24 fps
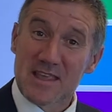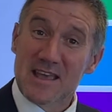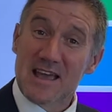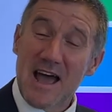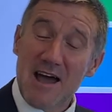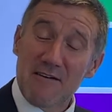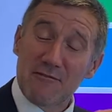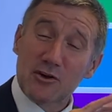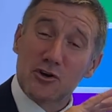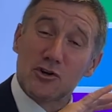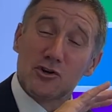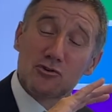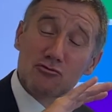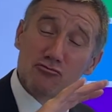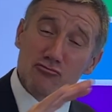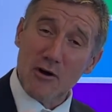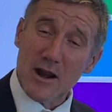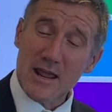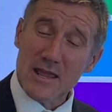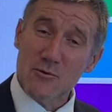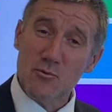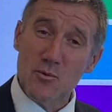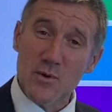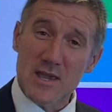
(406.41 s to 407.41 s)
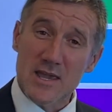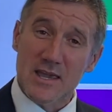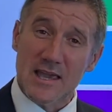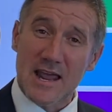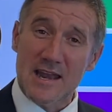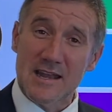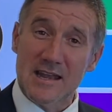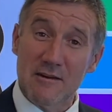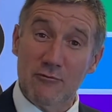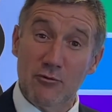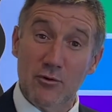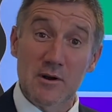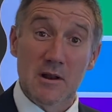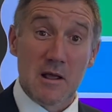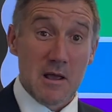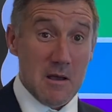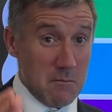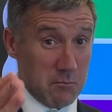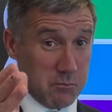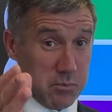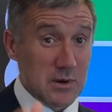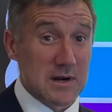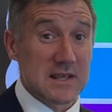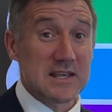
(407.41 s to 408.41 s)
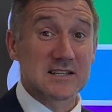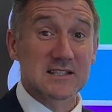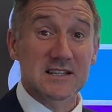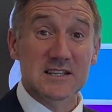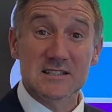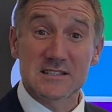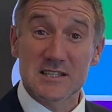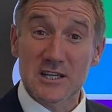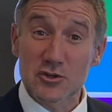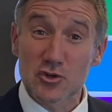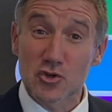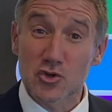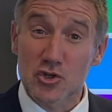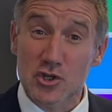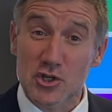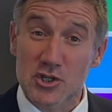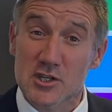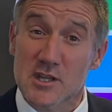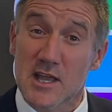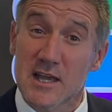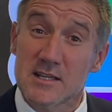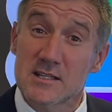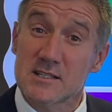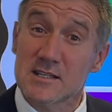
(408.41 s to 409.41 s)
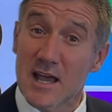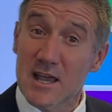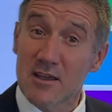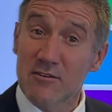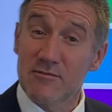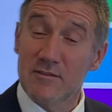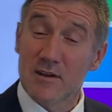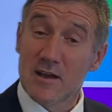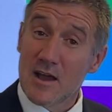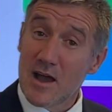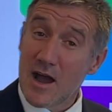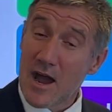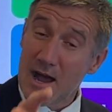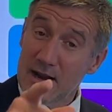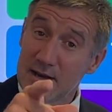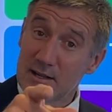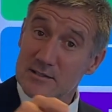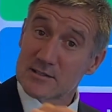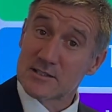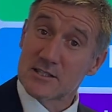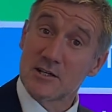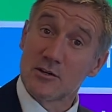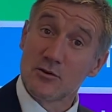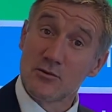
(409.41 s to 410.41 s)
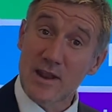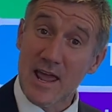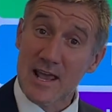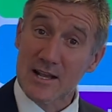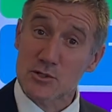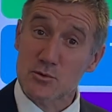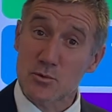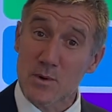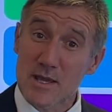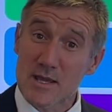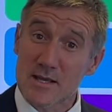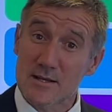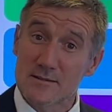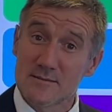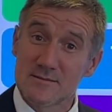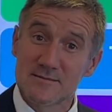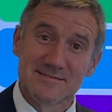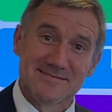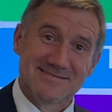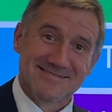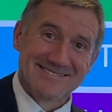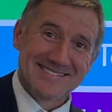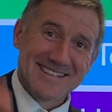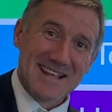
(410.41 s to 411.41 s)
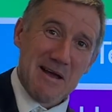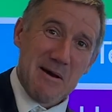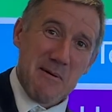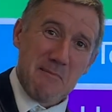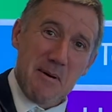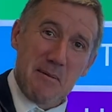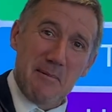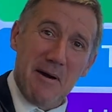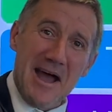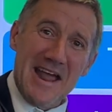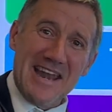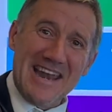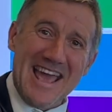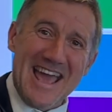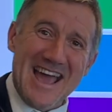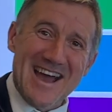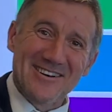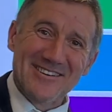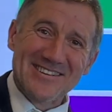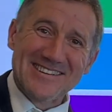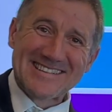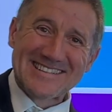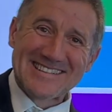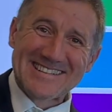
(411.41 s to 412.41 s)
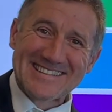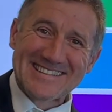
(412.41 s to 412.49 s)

Have a great weekend, everyone. Please continue to stay safe. And until next week, bye-bye now.